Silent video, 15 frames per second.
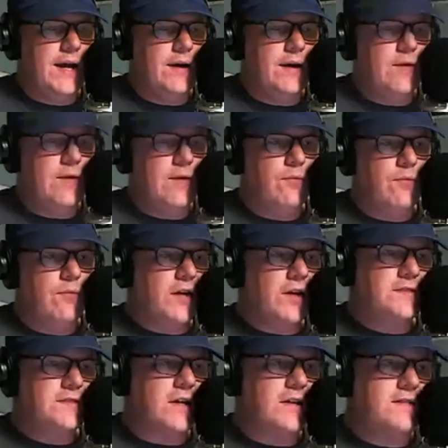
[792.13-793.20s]
Well, that's
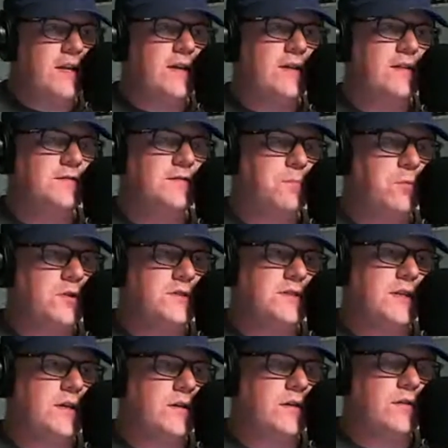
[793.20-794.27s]
all it's going to take is Sports
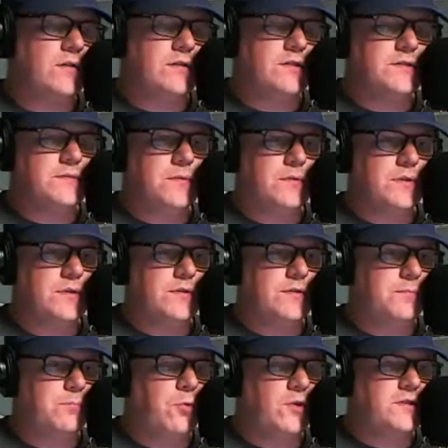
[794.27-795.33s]
Center or
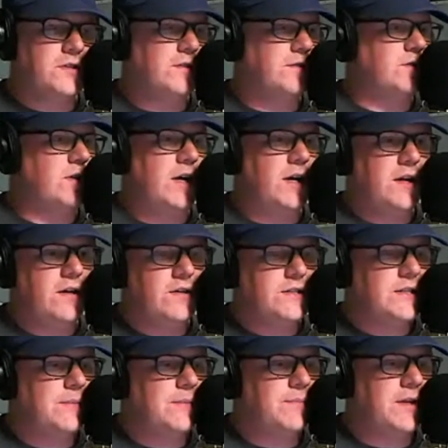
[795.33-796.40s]
Sports Illustrated or
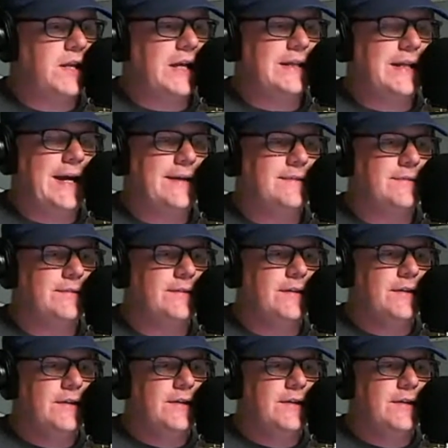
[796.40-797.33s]
something like that to